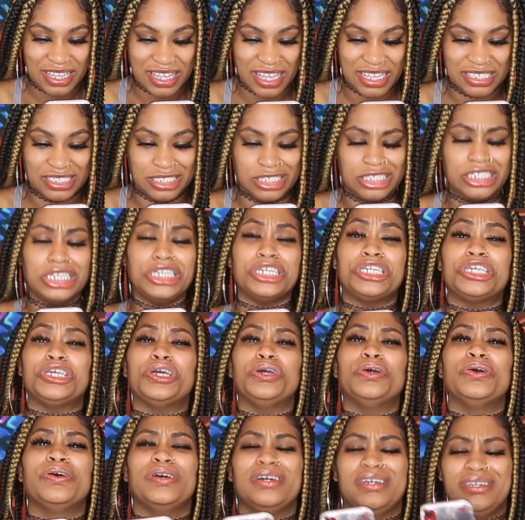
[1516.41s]
she
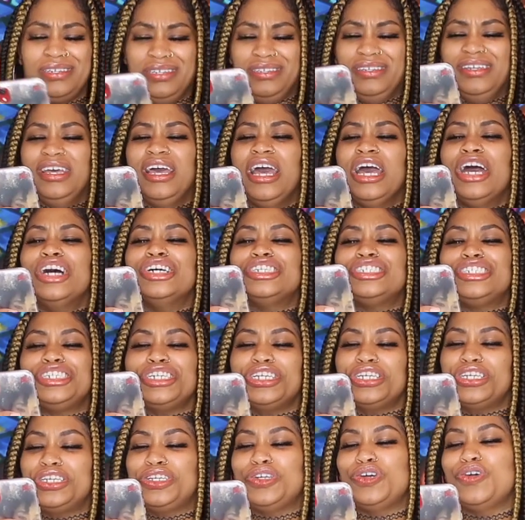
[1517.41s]
cute,
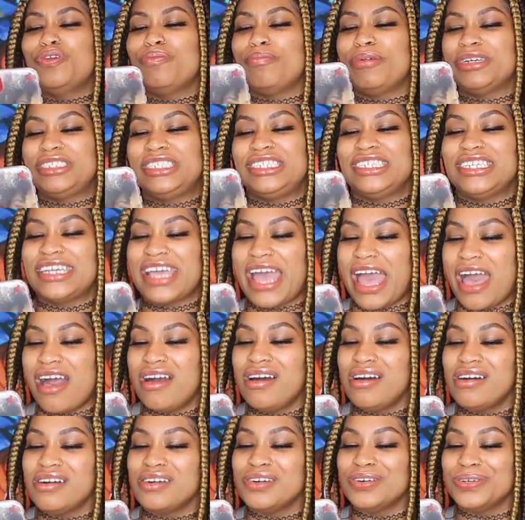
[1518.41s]
but she got
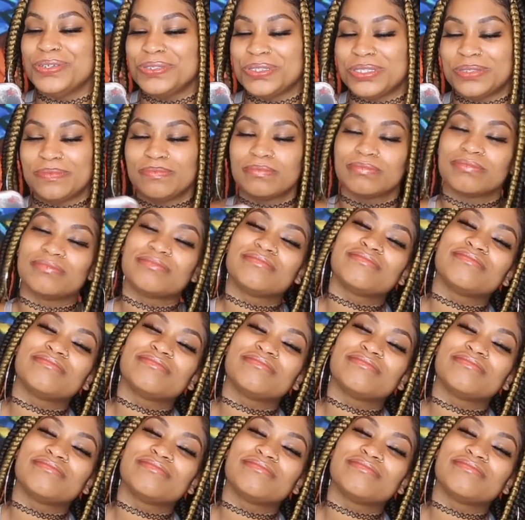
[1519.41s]
hoes.